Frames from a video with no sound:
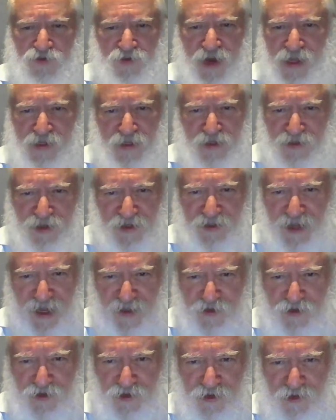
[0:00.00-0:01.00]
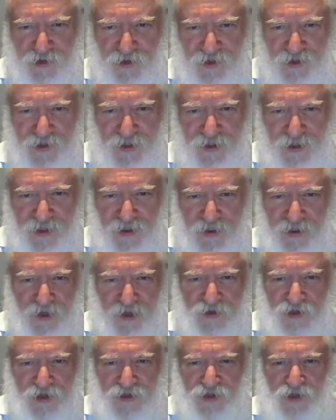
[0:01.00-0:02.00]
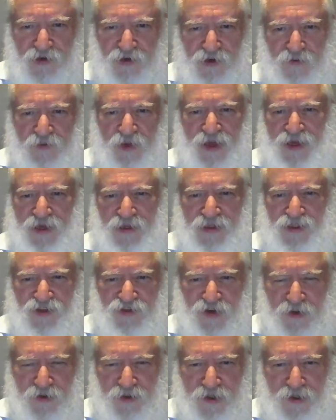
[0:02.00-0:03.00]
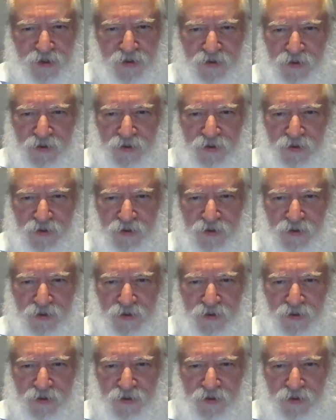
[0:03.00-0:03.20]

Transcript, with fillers: Israelis are not Jews, they're just Europeans from.